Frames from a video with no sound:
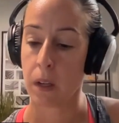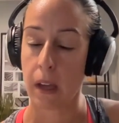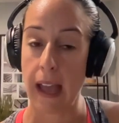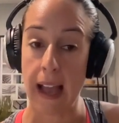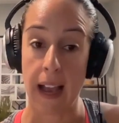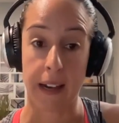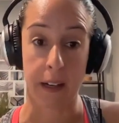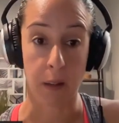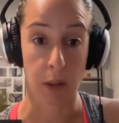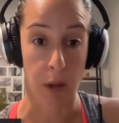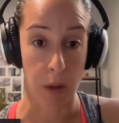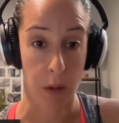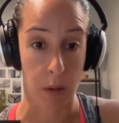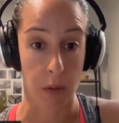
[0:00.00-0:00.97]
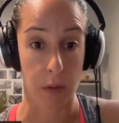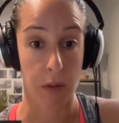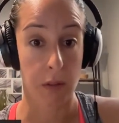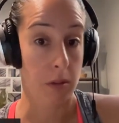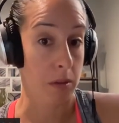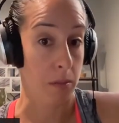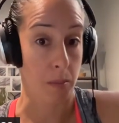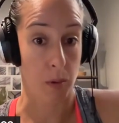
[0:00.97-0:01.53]
adding
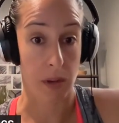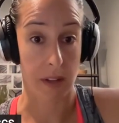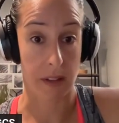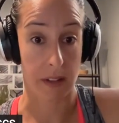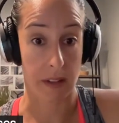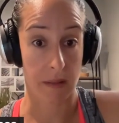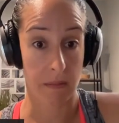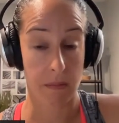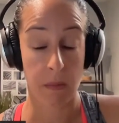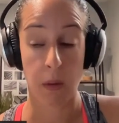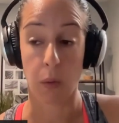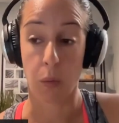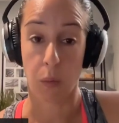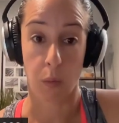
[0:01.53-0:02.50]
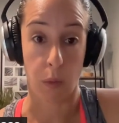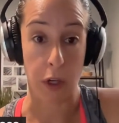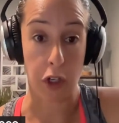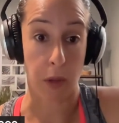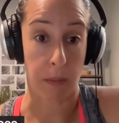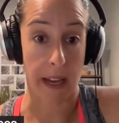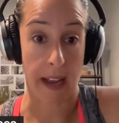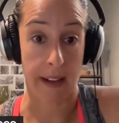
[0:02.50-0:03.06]
load to breathing, we
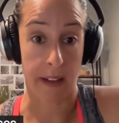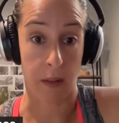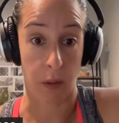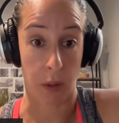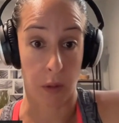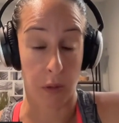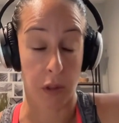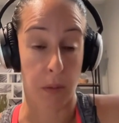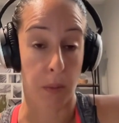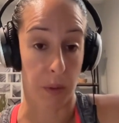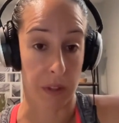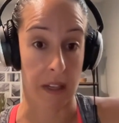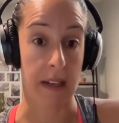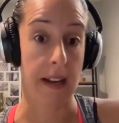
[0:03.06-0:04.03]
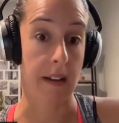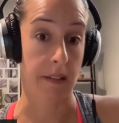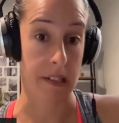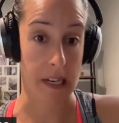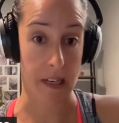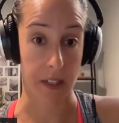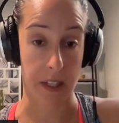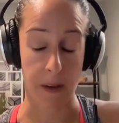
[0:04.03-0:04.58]
should be adding load to both inhale
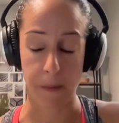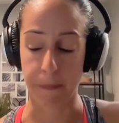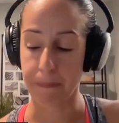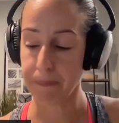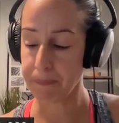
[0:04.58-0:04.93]
and exhale.